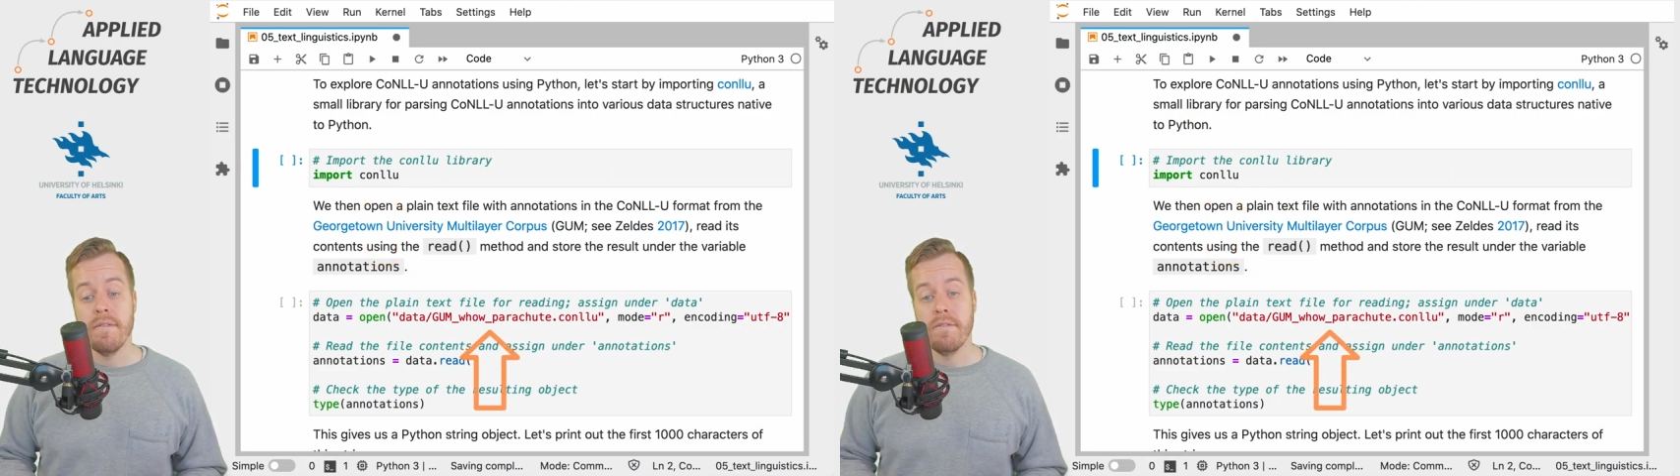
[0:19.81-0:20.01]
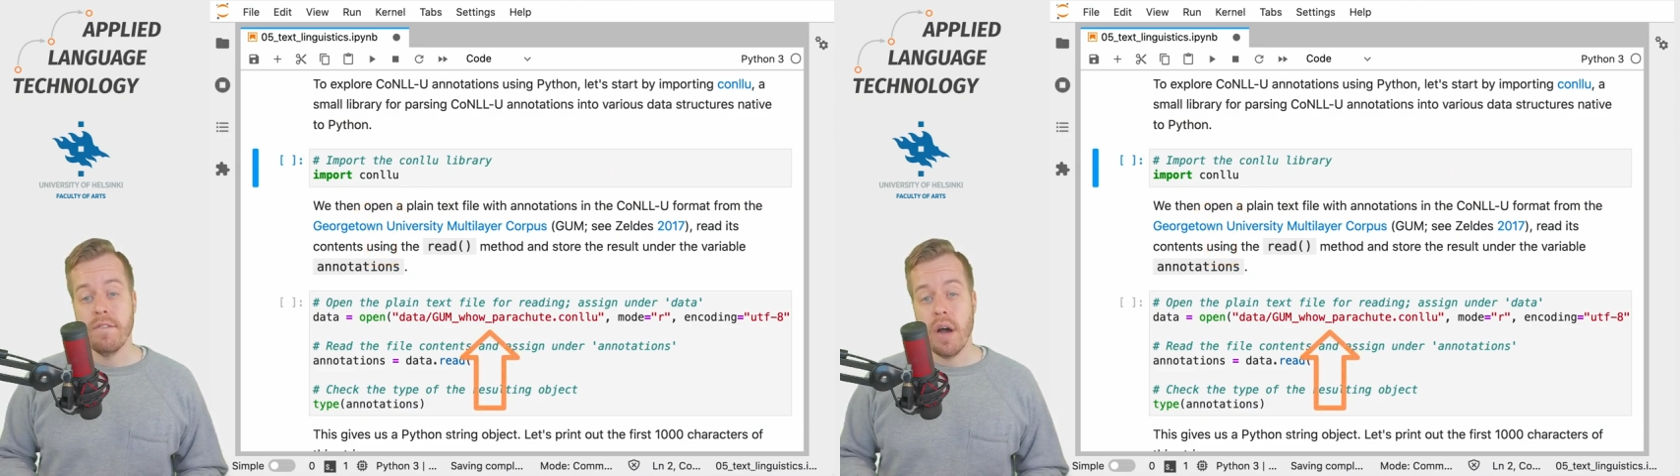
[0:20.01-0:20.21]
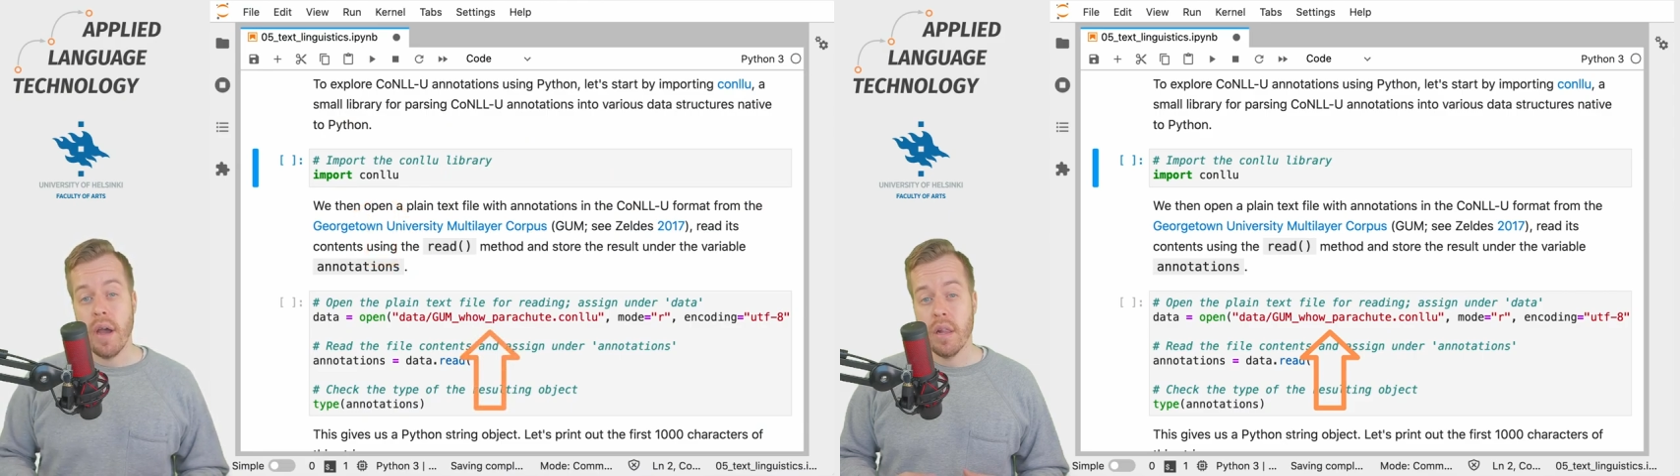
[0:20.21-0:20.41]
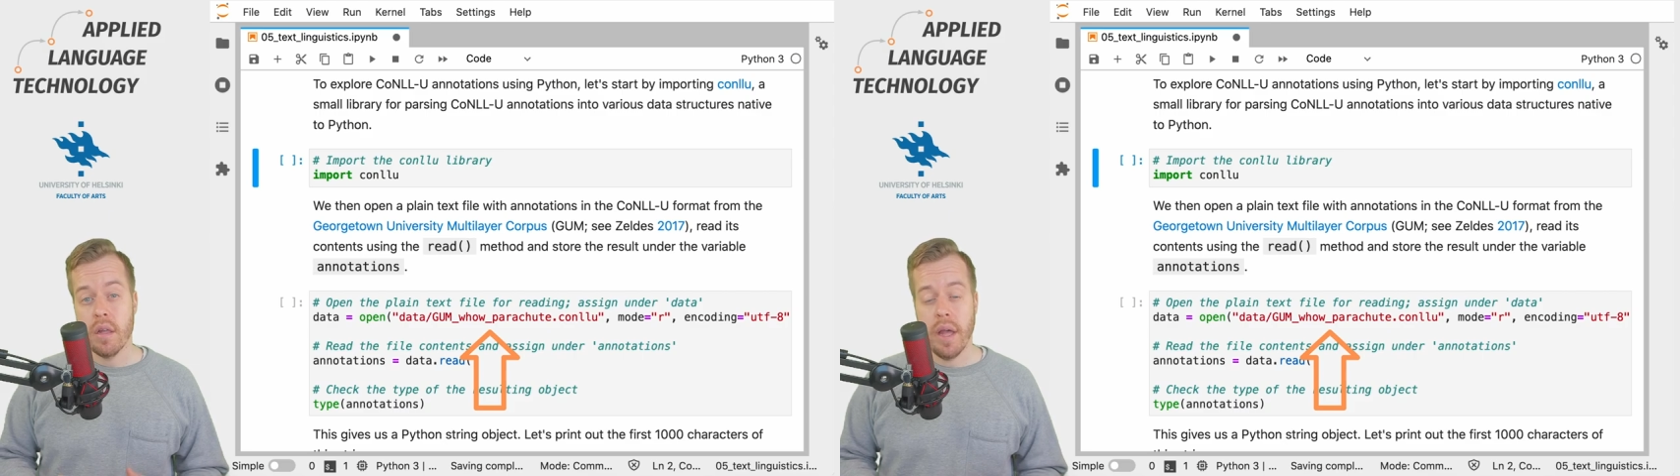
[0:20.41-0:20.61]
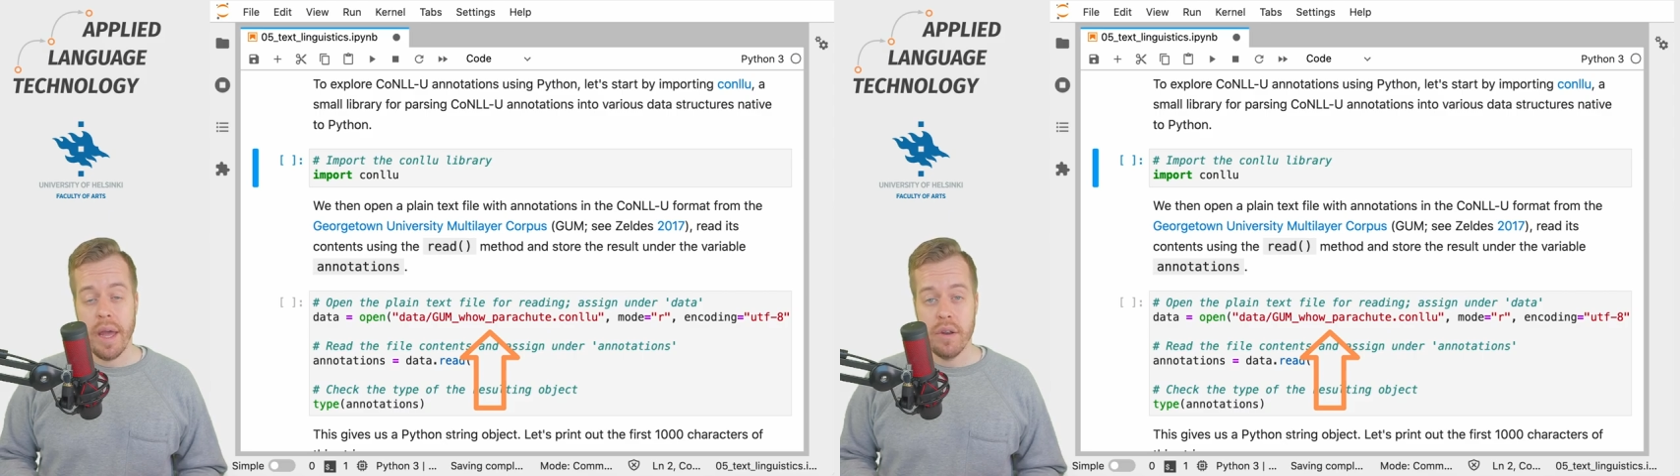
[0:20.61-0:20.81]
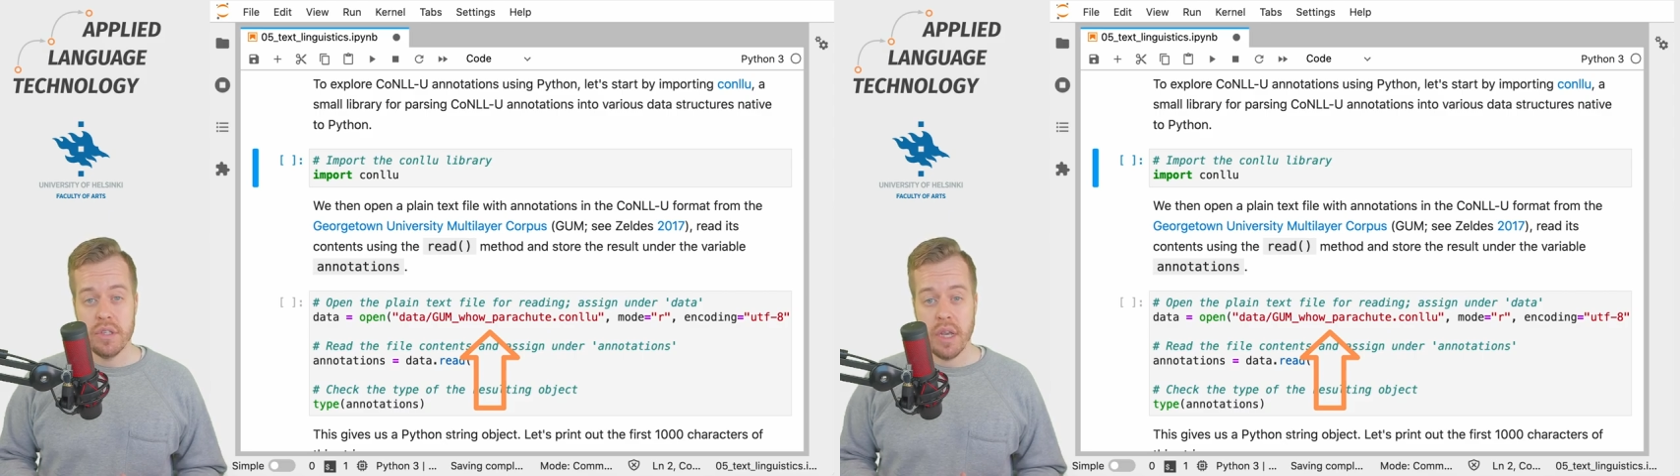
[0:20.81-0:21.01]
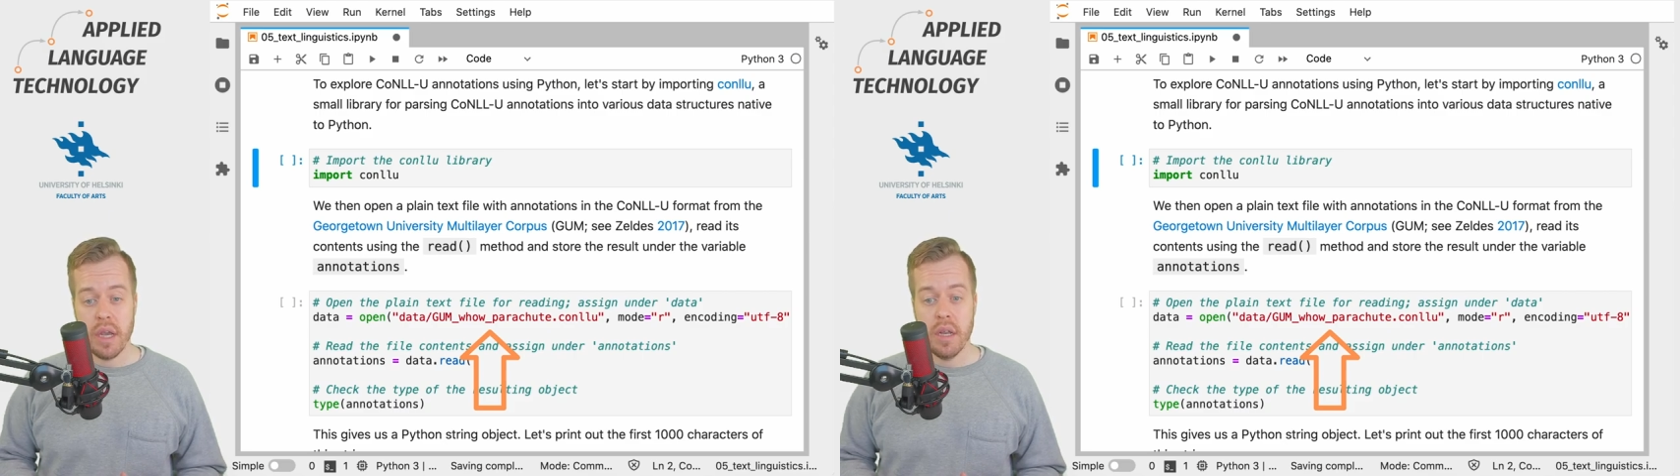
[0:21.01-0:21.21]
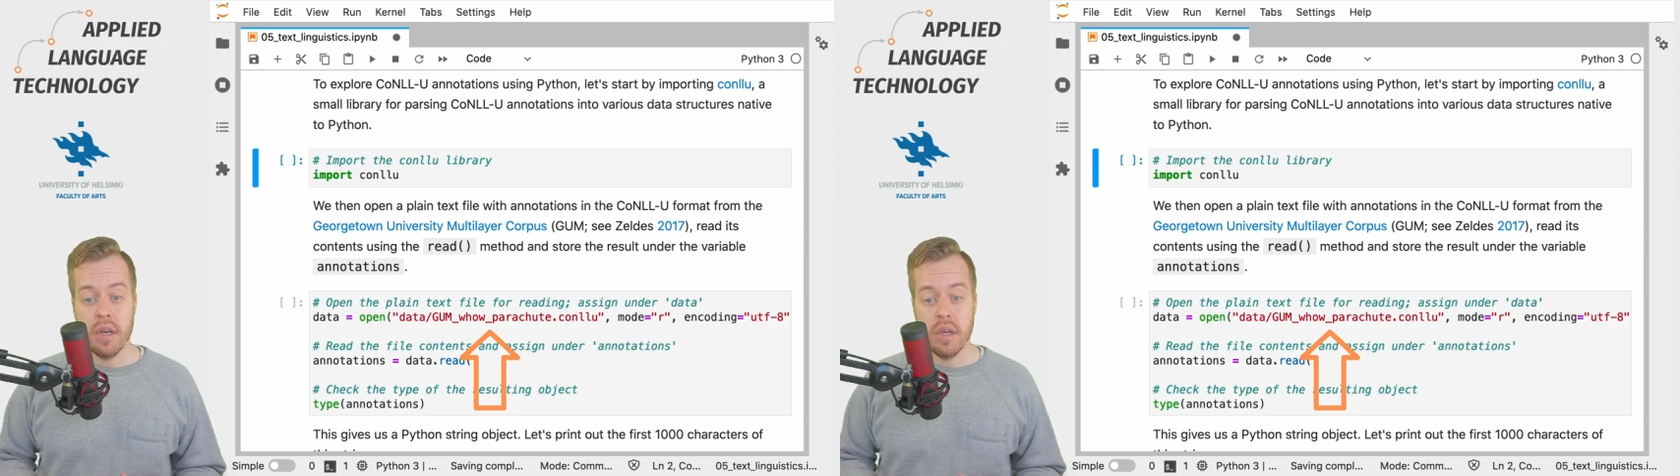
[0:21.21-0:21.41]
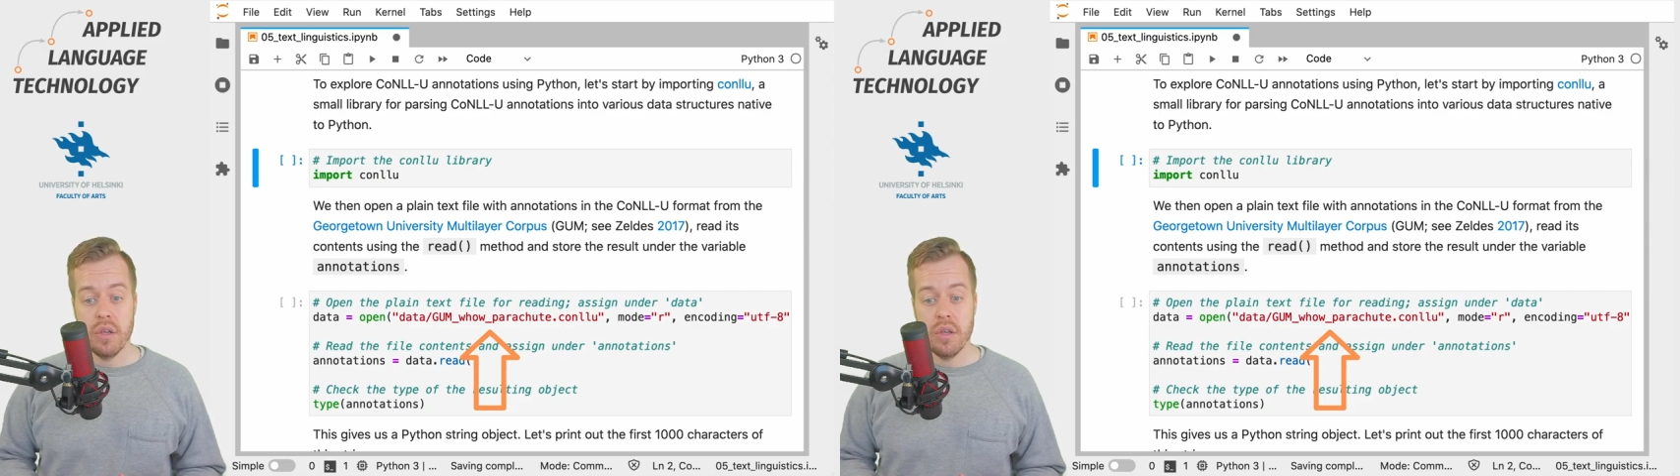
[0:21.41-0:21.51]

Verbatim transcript: file annotated